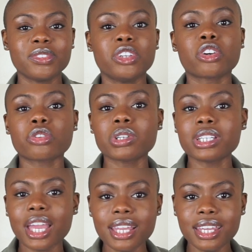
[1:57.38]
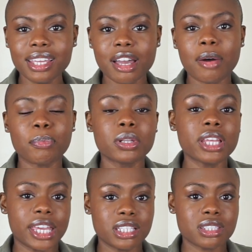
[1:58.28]
You're creating a
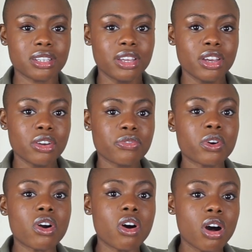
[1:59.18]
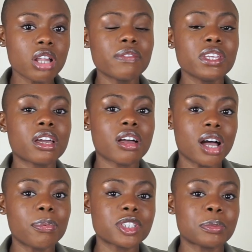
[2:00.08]
place for all of the
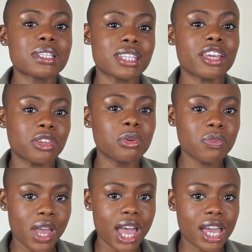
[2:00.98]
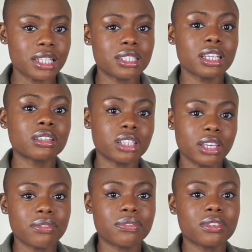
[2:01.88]
accomplishments that you've had to live